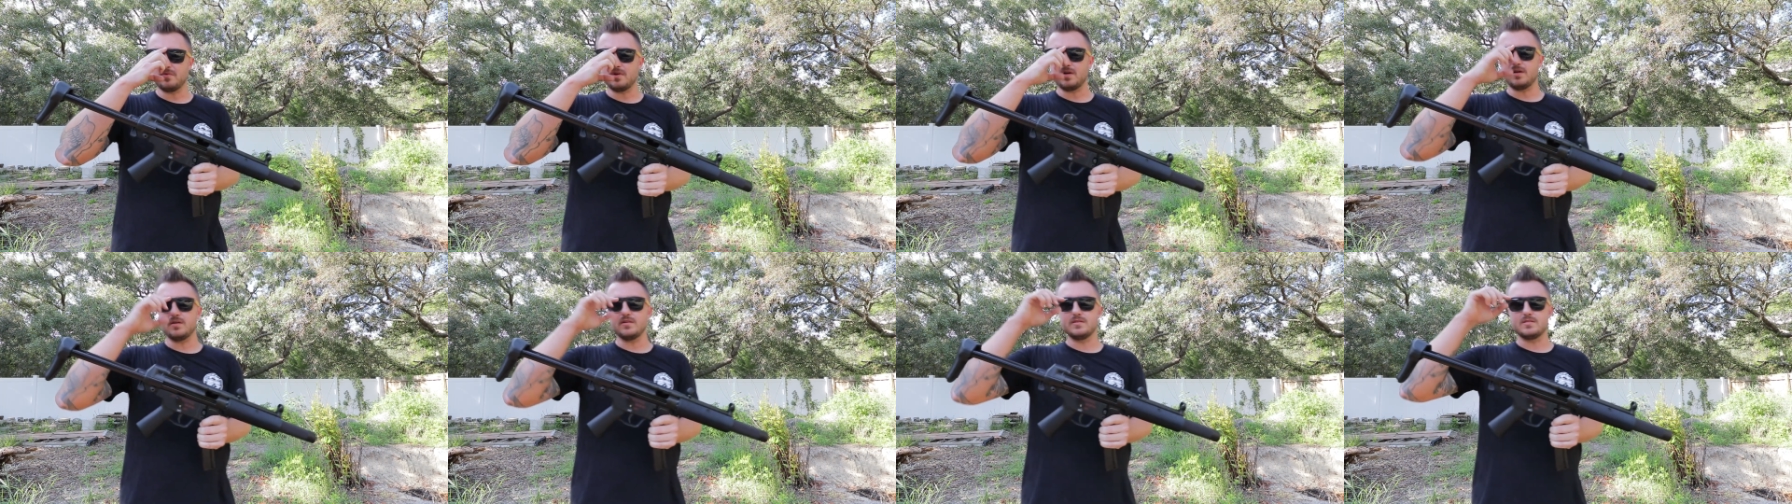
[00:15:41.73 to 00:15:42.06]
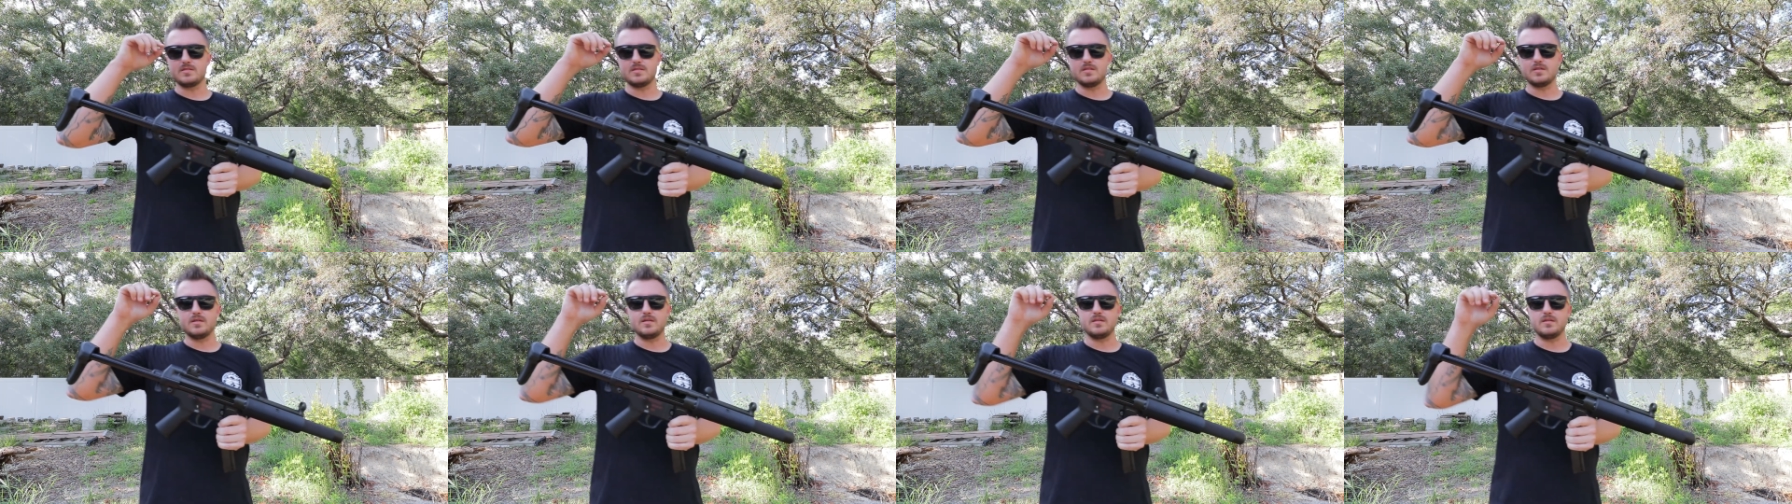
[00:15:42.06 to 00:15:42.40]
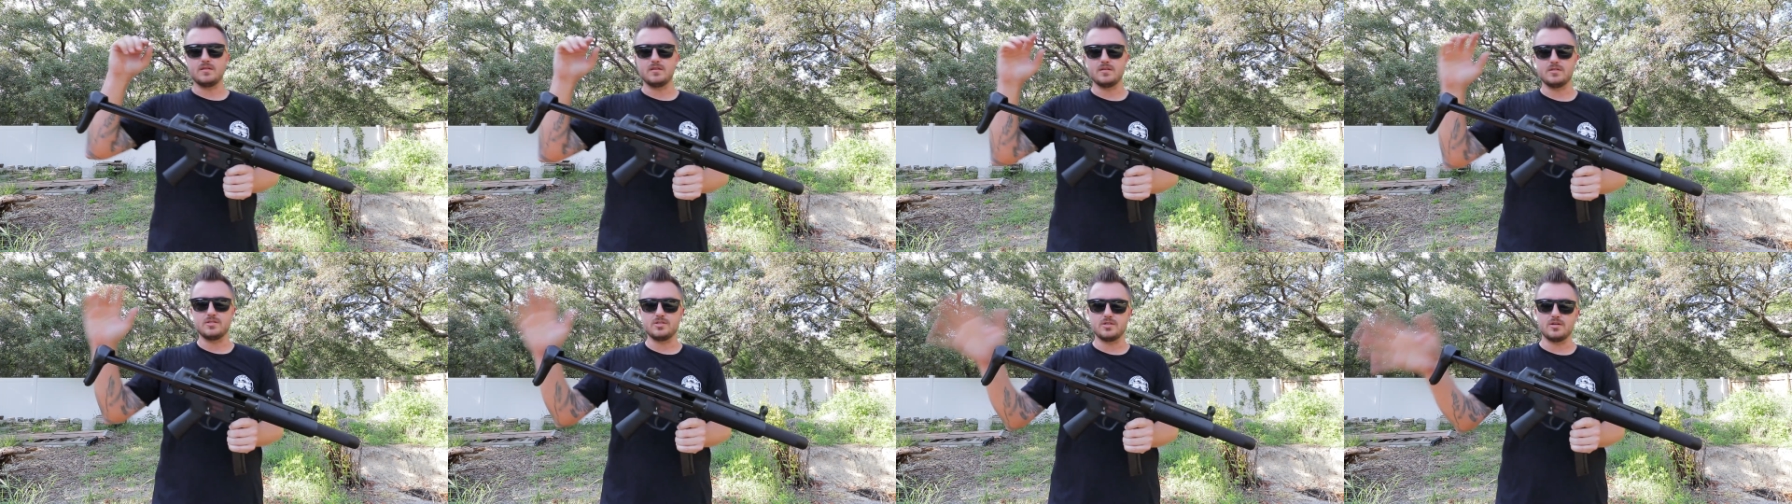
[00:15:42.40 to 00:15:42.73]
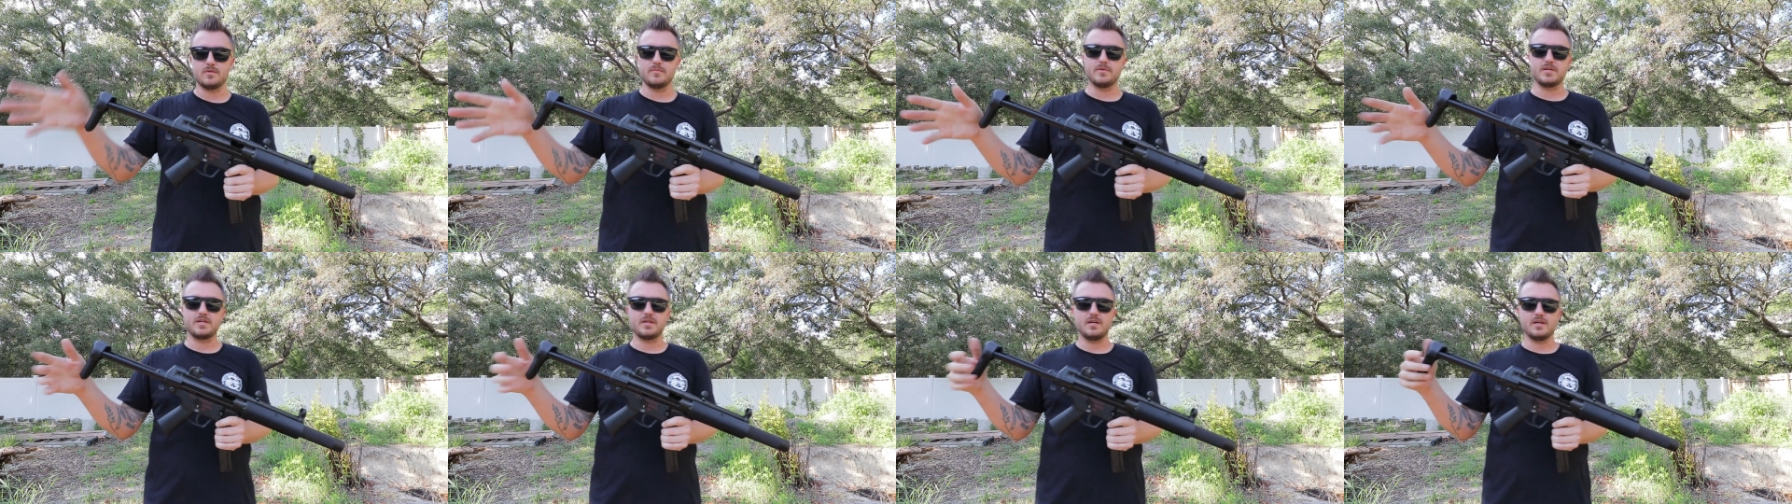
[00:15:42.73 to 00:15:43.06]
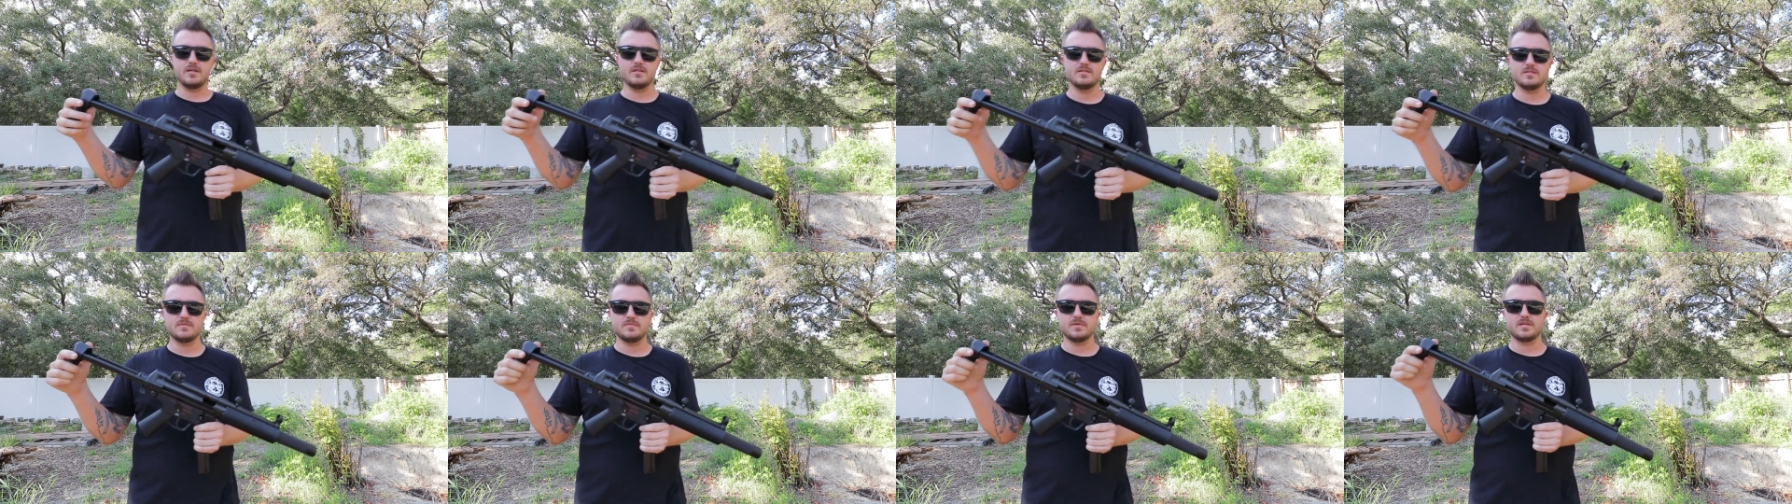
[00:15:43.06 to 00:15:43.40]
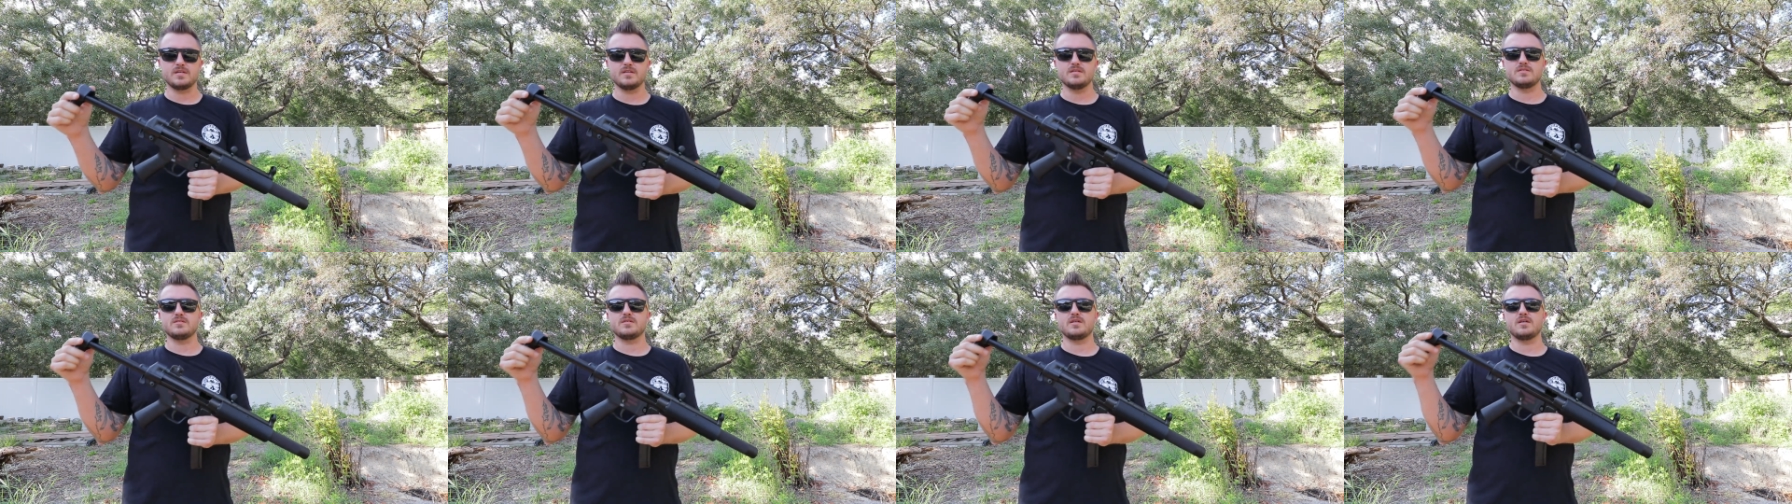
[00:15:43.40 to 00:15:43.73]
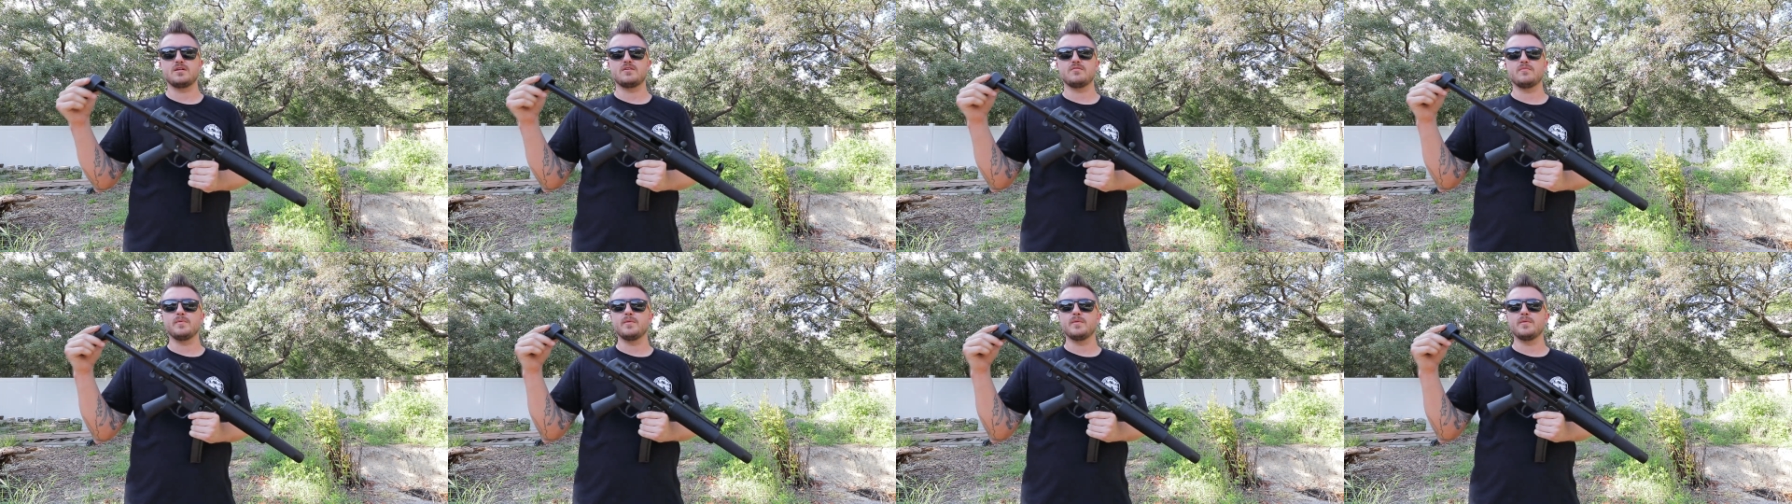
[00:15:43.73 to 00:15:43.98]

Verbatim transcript: welds than the German guns because you got to